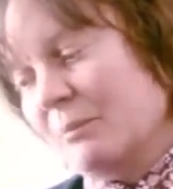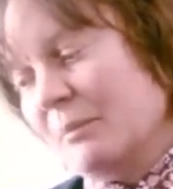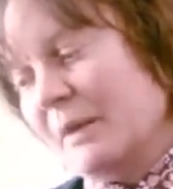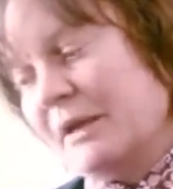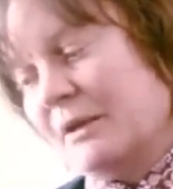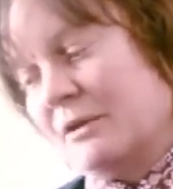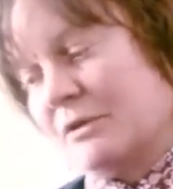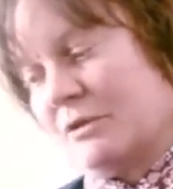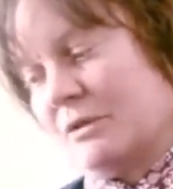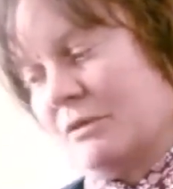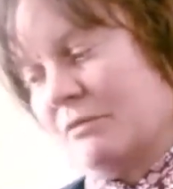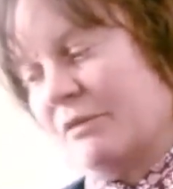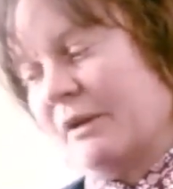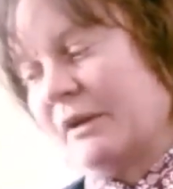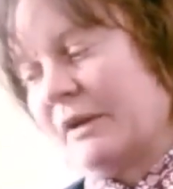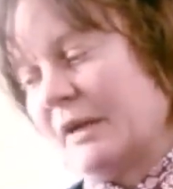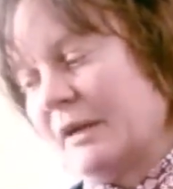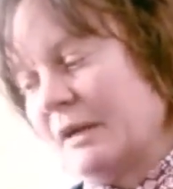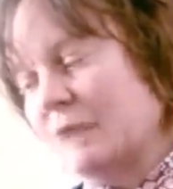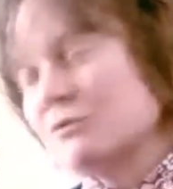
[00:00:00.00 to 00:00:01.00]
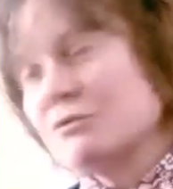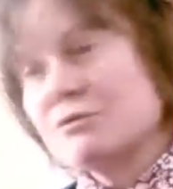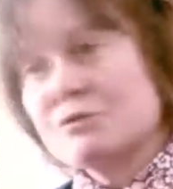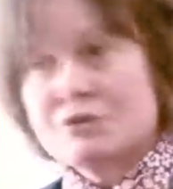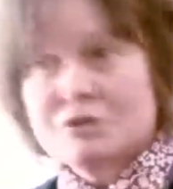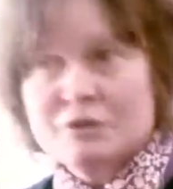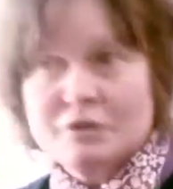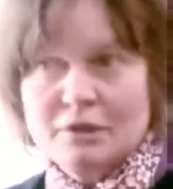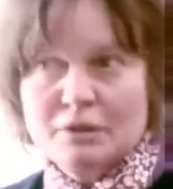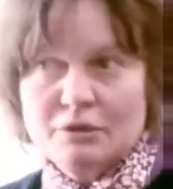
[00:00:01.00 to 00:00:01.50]
makes a very
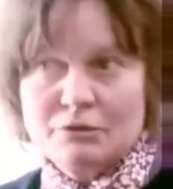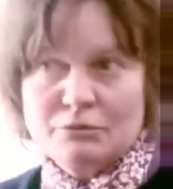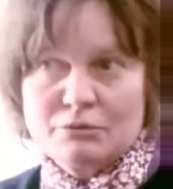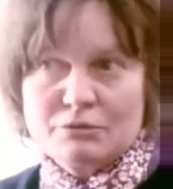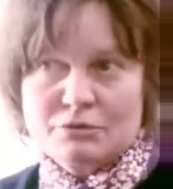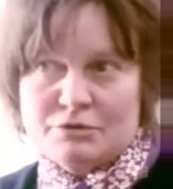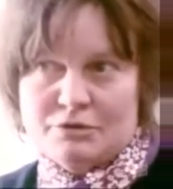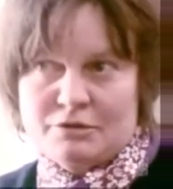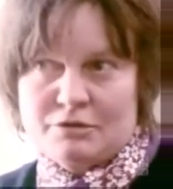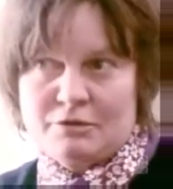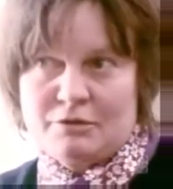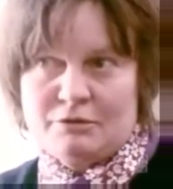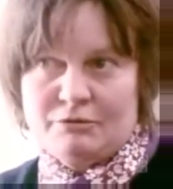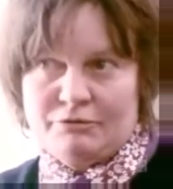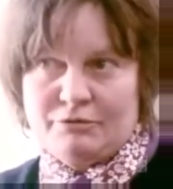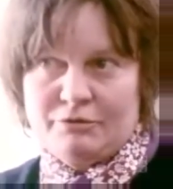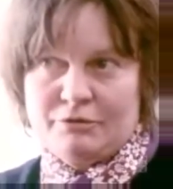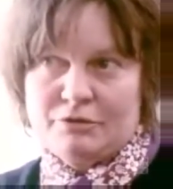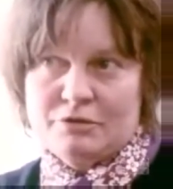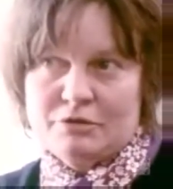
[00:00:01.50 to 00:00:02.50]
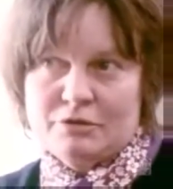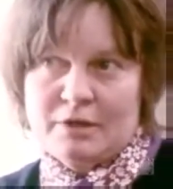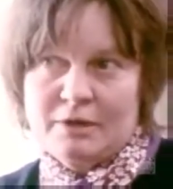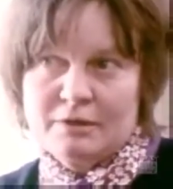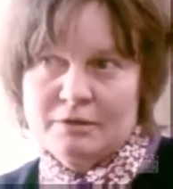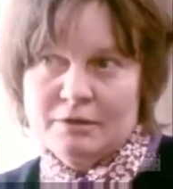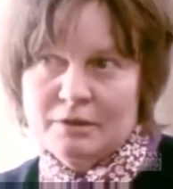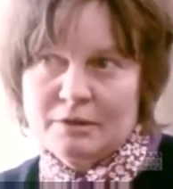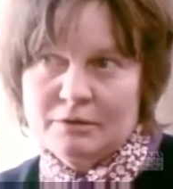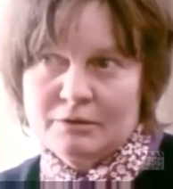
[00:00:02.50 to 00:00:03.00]
interesting use of this
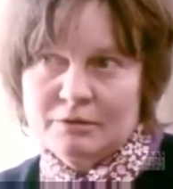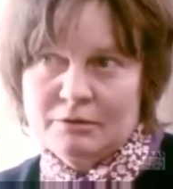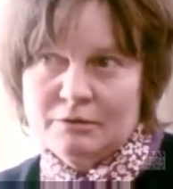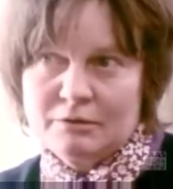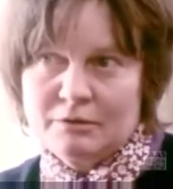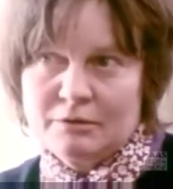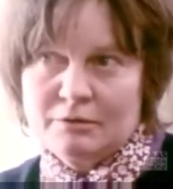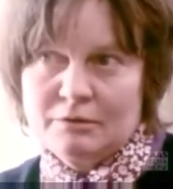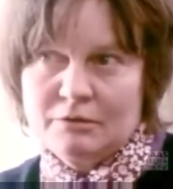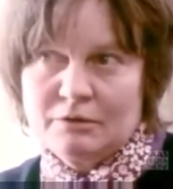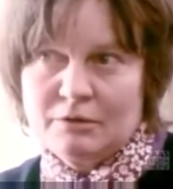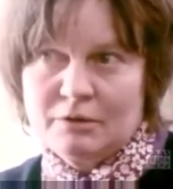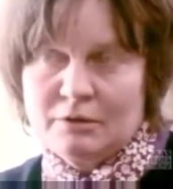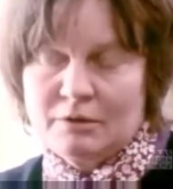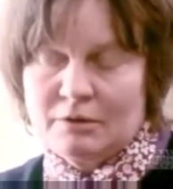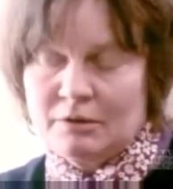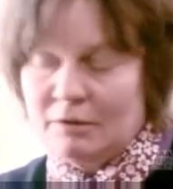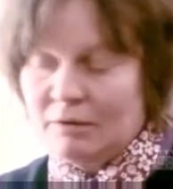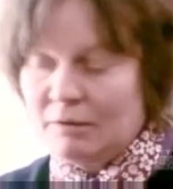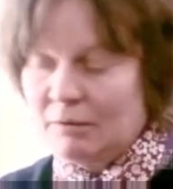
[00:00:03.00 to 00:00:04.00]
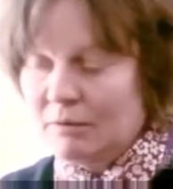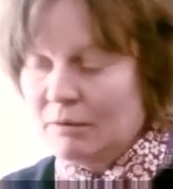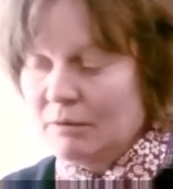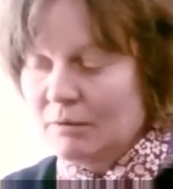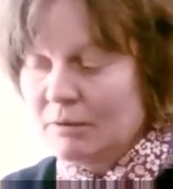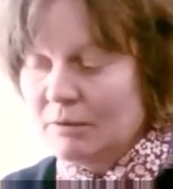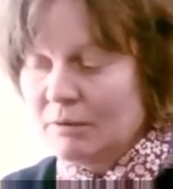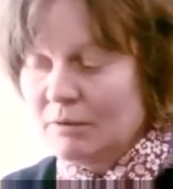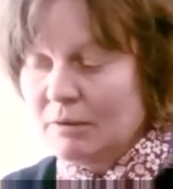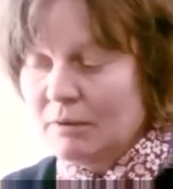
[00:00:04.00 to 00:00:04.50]
idea that
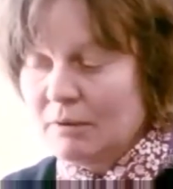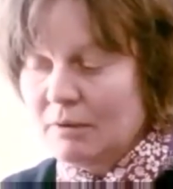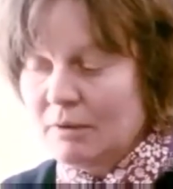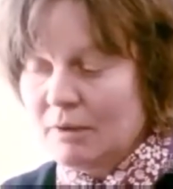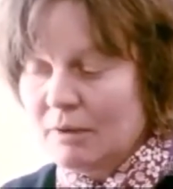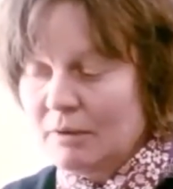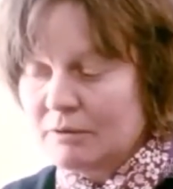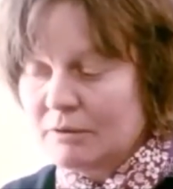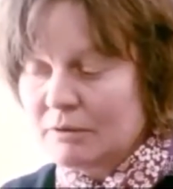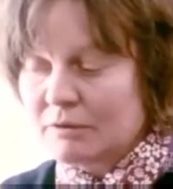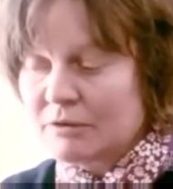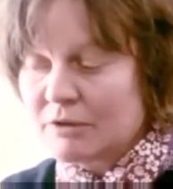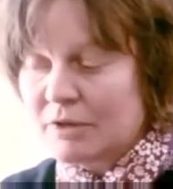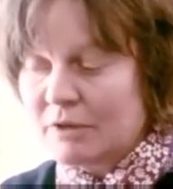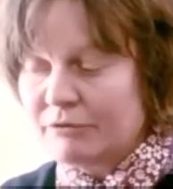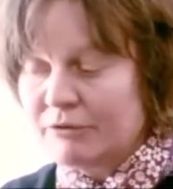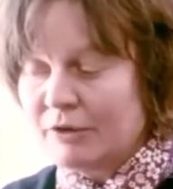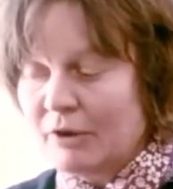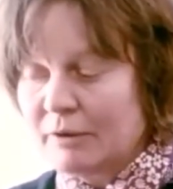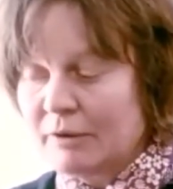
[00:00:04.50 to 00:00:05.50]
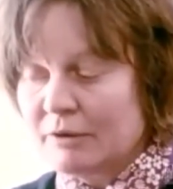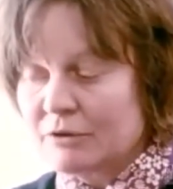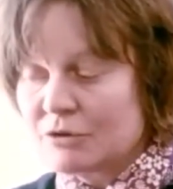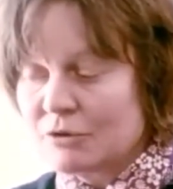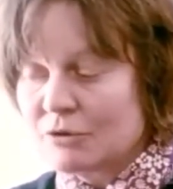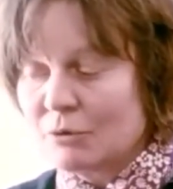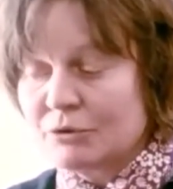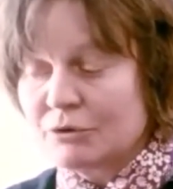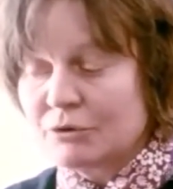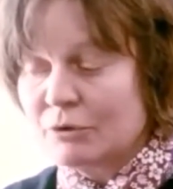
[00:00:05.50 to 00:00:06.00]

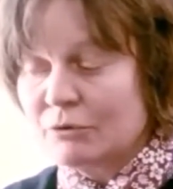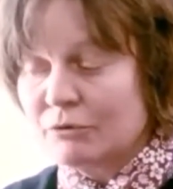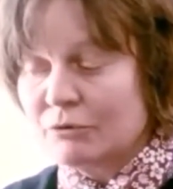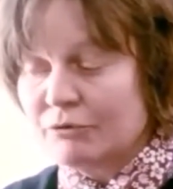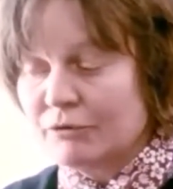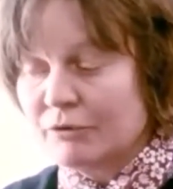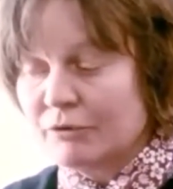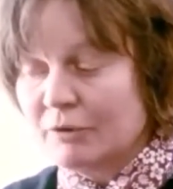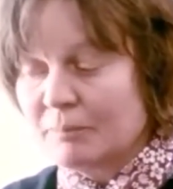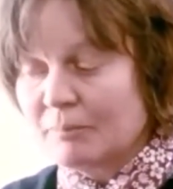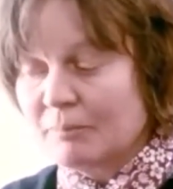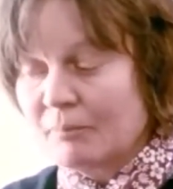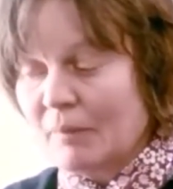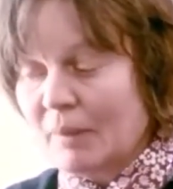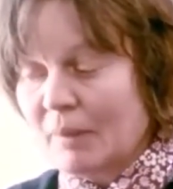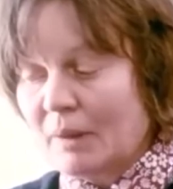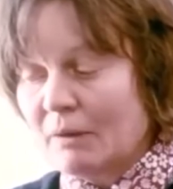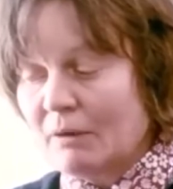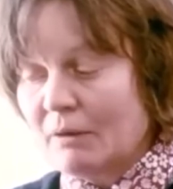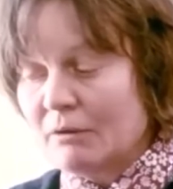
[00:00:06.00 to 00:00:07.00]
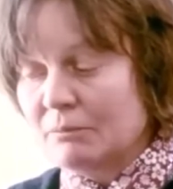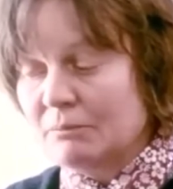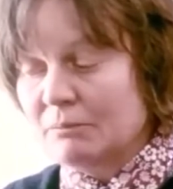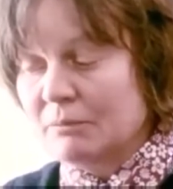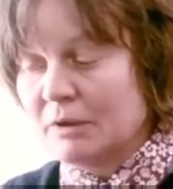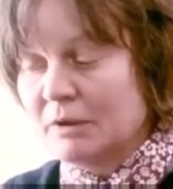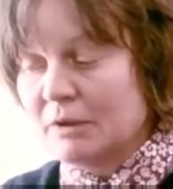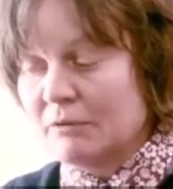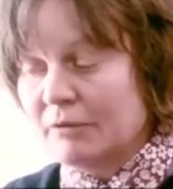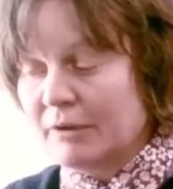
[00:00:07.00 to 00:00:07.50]
self-knowledge thought of
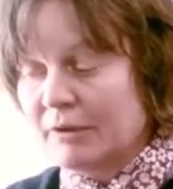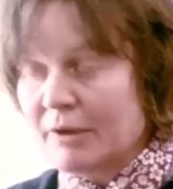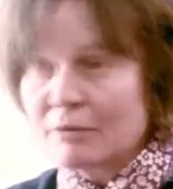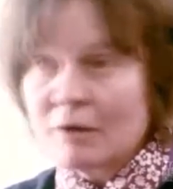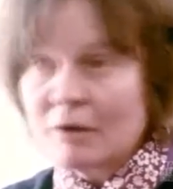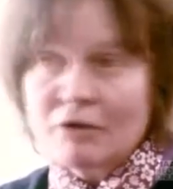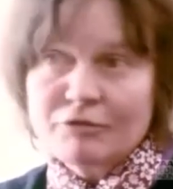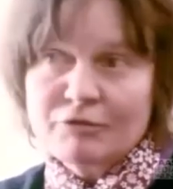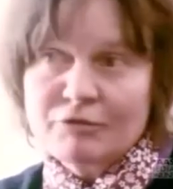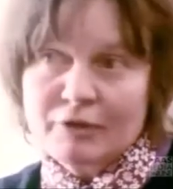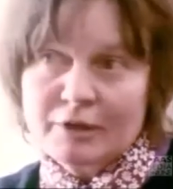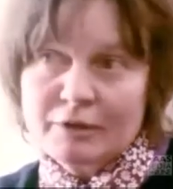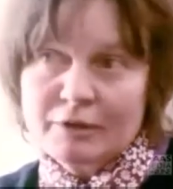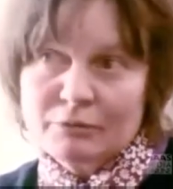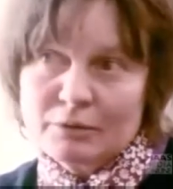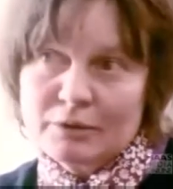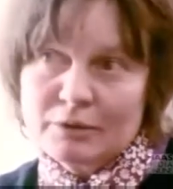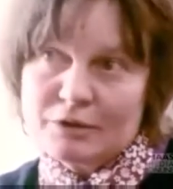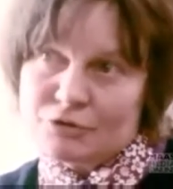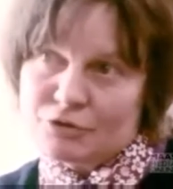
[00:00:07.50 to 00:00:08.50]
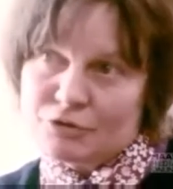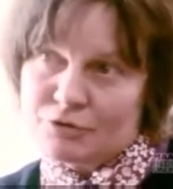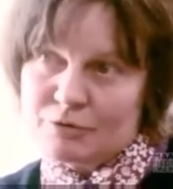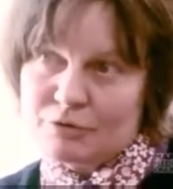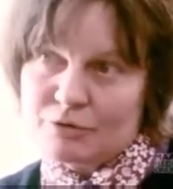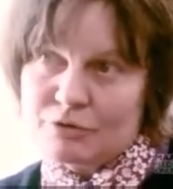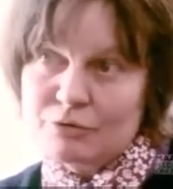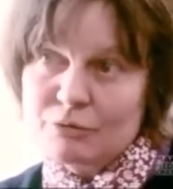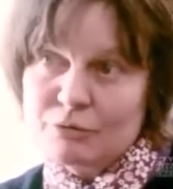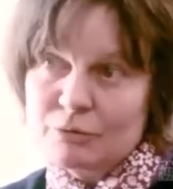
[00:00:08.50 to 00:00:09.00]
very roughly in
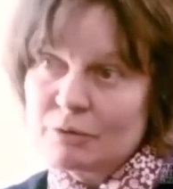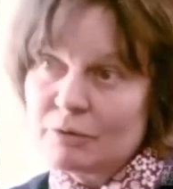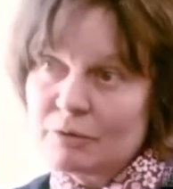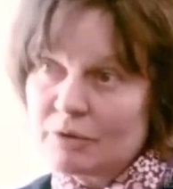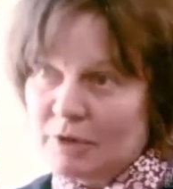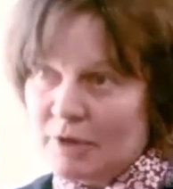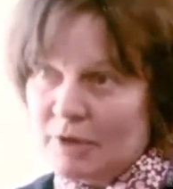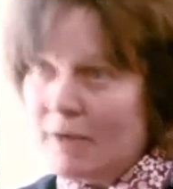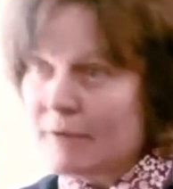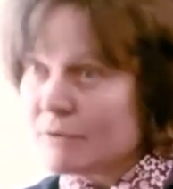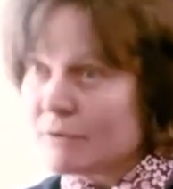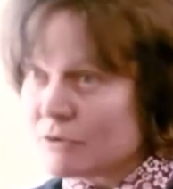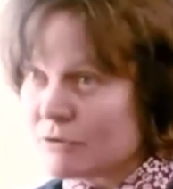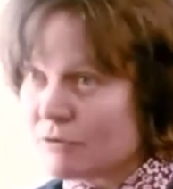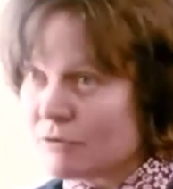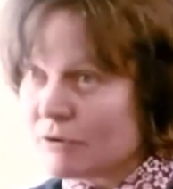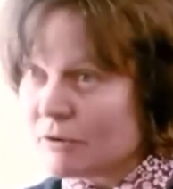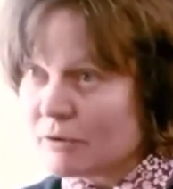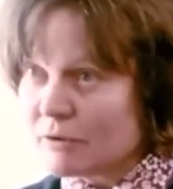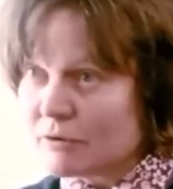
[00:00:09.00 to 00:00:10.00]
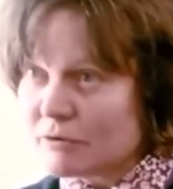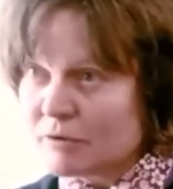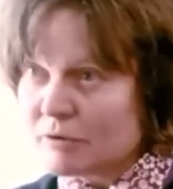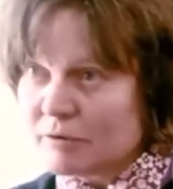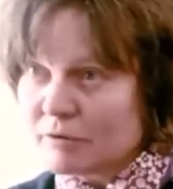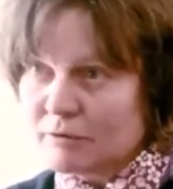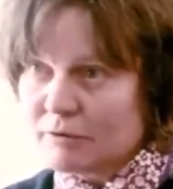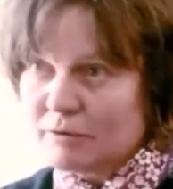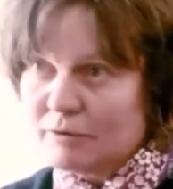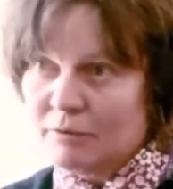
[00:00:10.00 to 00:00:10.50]
relation to the kinds of things
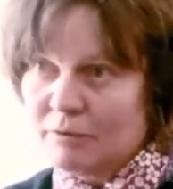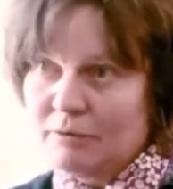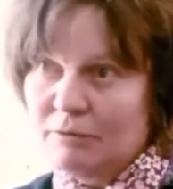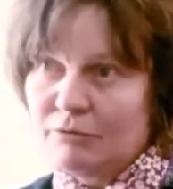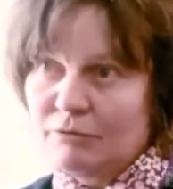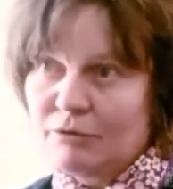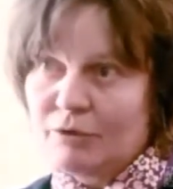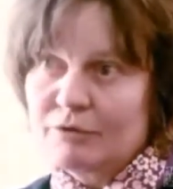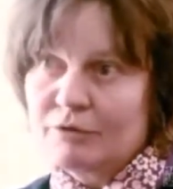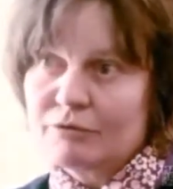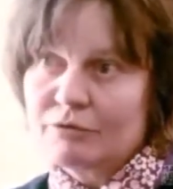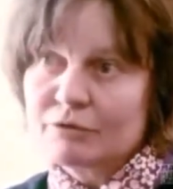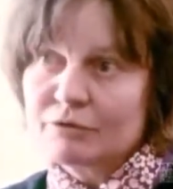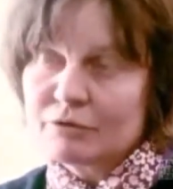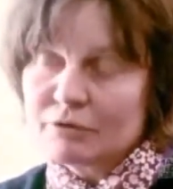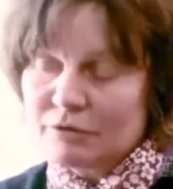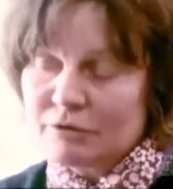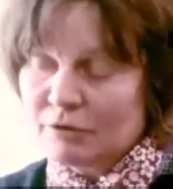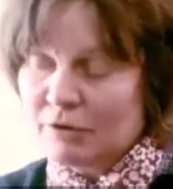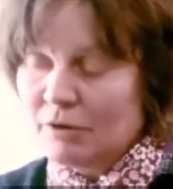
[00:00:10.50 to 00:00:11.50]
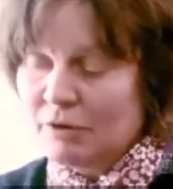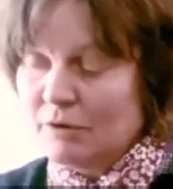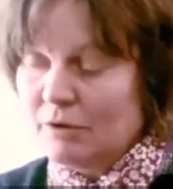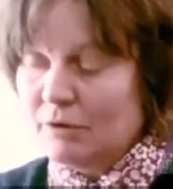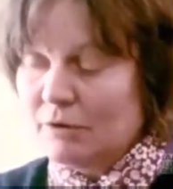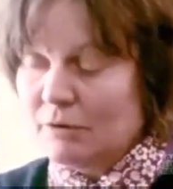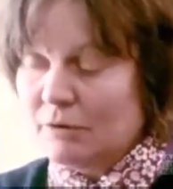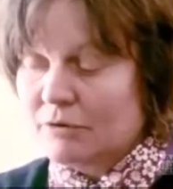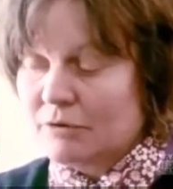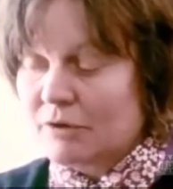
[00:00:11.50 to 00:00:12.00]
that Freud, for instance,
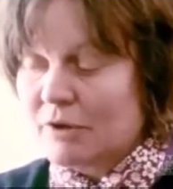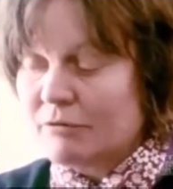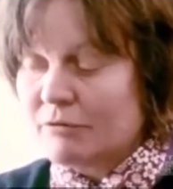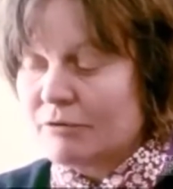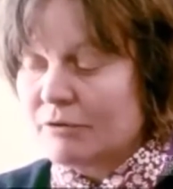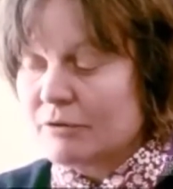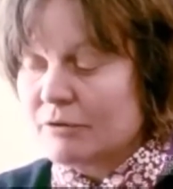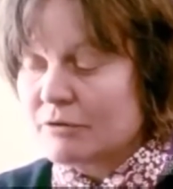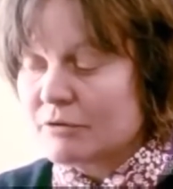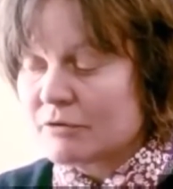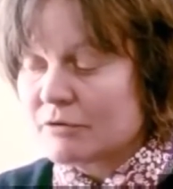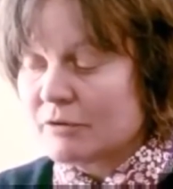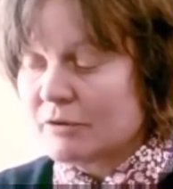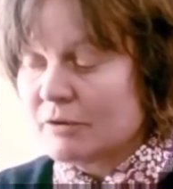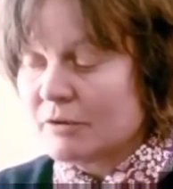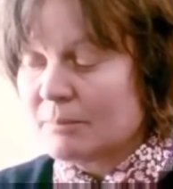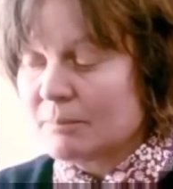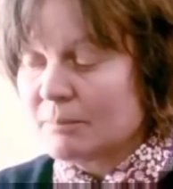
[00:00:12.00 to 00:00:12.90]
discovers,